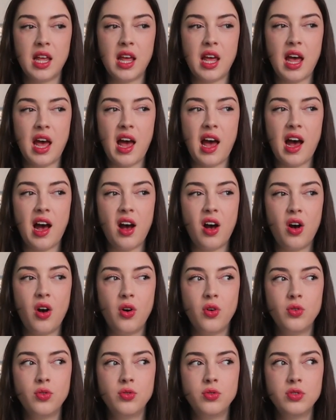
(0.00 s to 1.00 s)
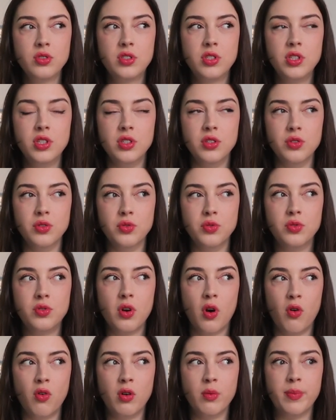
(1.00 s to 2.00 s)
How do you
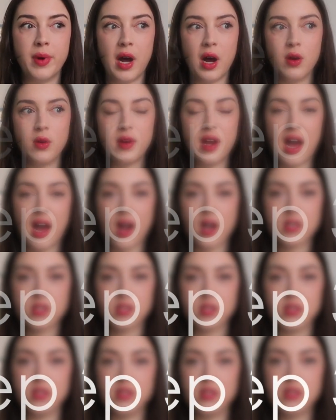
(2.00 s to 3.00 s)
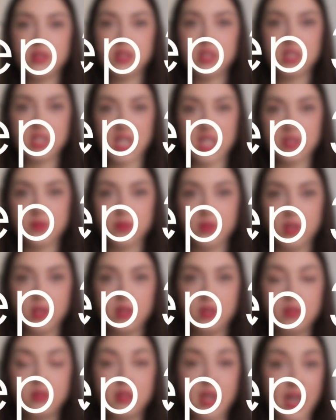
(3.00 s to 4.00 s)
go about actually
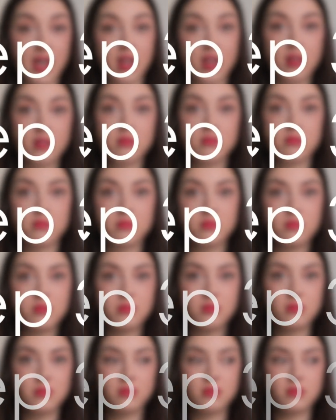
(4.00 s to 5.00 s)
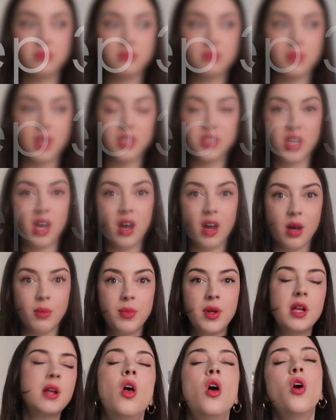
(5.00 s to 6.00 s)
successfully getting a
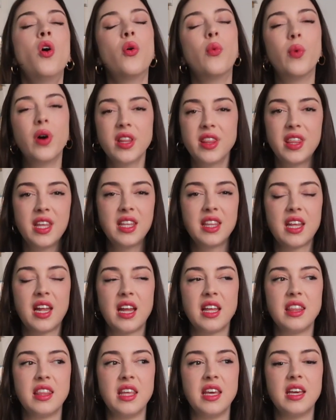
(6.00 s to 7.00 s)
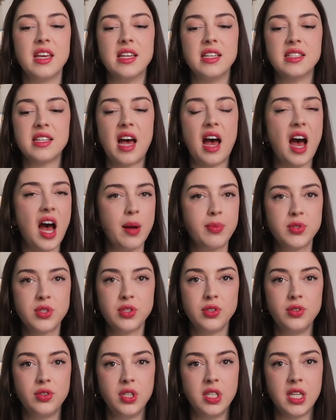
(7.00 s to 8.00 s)
job? One thing that I think is
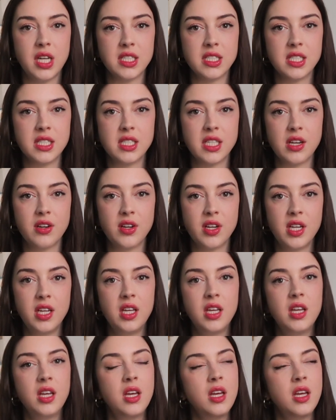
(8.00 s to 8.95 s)
absolutely necessary